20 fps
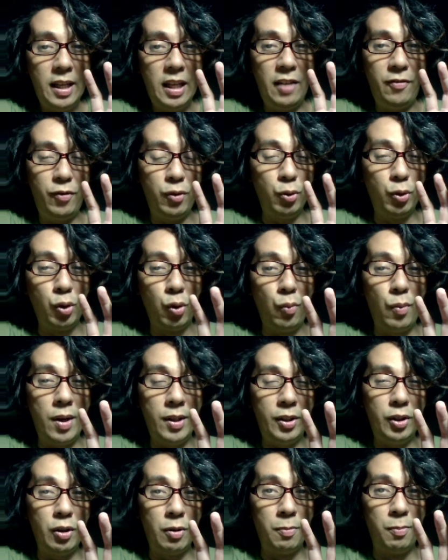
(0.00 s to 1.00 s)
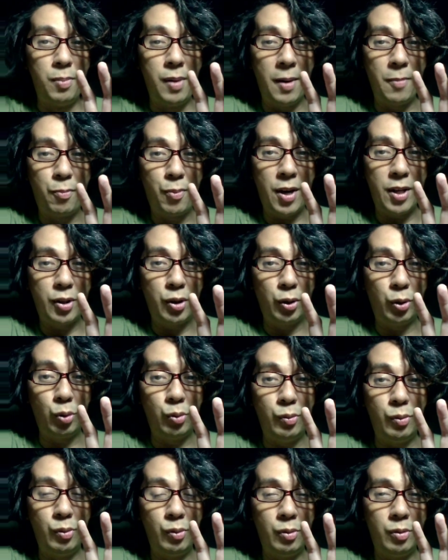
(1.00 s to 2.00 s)
if you don't want your blood pressure
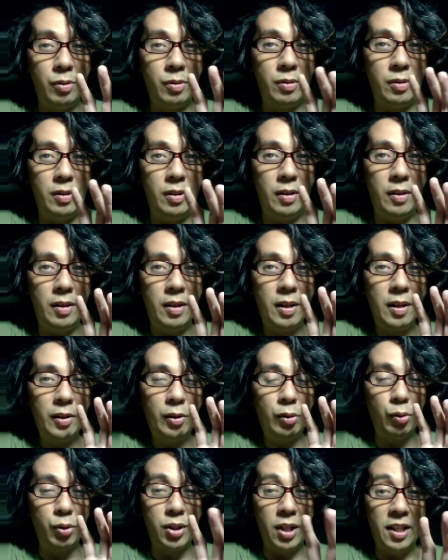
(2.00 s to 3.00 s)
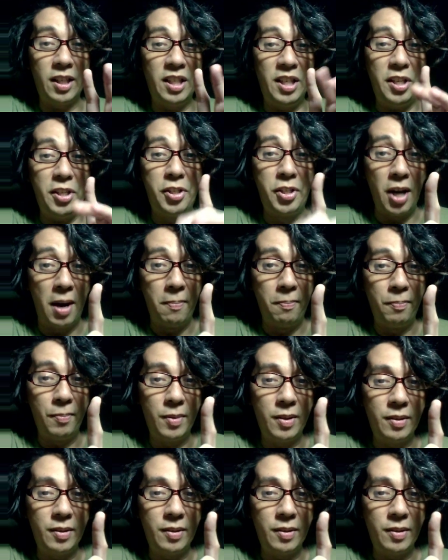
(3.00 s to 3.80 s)
to to suddenly jump.